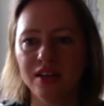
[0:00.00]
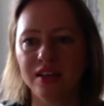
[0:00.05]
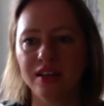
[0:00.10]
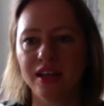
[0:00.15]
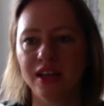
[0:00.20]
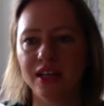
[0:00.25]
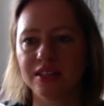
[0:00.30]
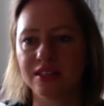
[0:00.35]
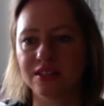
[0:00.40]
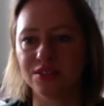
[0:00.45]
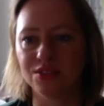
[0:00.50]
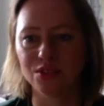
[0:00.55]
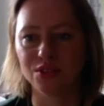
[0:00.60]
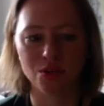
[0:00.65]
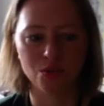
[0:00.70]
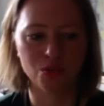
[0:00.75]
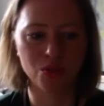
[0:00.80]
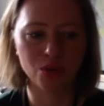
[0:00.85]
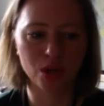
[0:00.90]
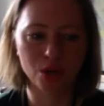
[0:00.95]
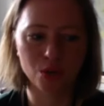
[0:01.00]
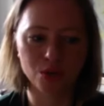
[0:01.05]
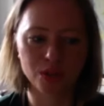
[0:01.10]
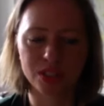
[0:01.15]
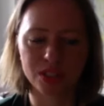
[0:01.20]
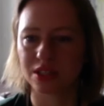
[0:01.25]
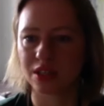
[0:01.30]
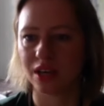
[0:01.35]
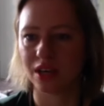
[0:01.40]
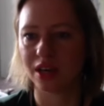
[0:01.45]
that, you know,
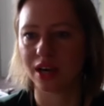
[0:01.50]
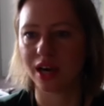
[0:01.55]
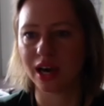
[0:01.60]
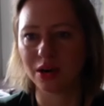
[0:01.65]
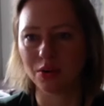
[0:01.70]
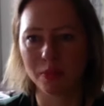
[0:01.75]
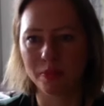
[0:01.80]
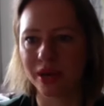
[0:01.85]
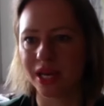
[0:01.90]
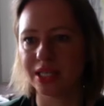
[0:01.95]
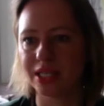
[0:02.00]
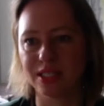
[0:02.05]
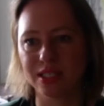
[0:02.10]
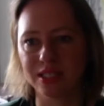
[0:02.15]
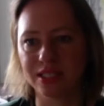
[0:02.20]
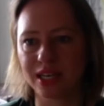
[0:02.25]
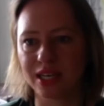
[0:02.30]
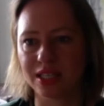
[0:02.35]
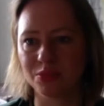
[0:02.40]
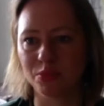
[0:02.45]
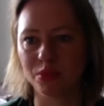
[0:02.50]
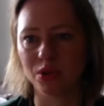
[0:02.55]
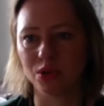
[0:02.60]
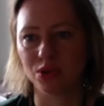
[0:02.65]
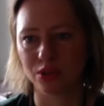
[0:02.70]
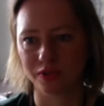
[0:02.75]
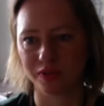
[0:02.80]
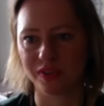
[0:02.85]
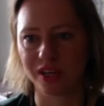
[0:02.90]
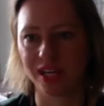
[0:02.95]
knows how amazing that
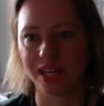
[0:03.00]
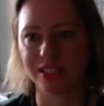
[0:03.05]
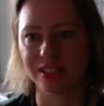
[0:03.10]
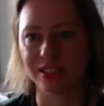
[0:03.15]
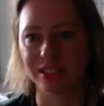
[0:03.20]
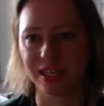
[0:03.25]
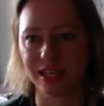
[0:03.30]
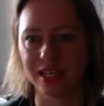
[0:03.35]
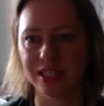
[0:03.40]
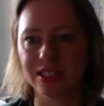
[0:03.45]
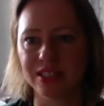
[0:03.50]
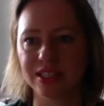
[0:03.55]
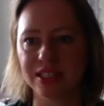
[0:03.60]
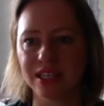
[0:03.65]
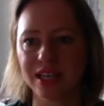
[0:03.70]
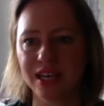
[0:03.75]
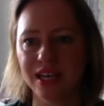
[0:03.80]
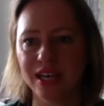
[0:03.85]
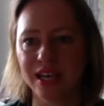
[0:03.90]
plot of land is.